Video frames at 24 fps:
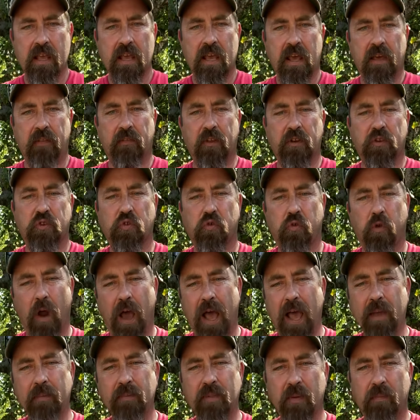and the
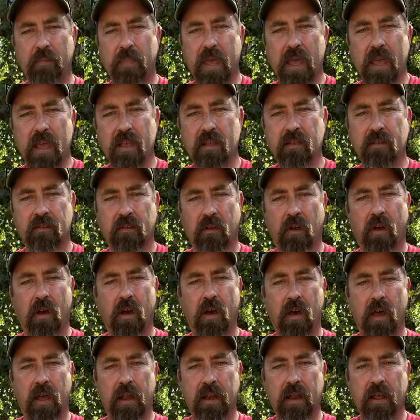tribe depends
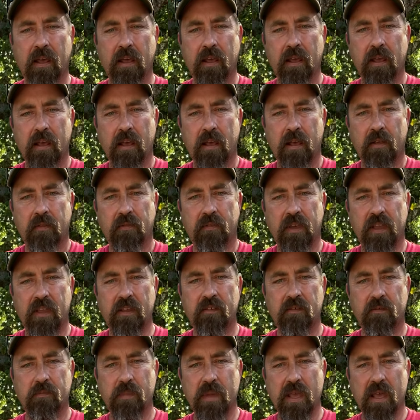on
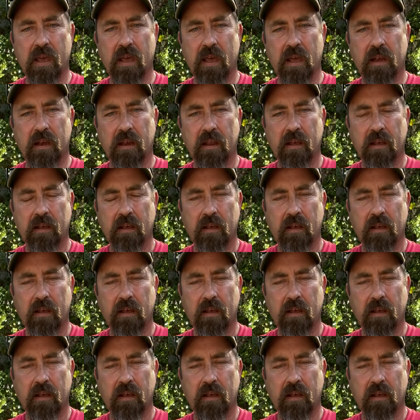these men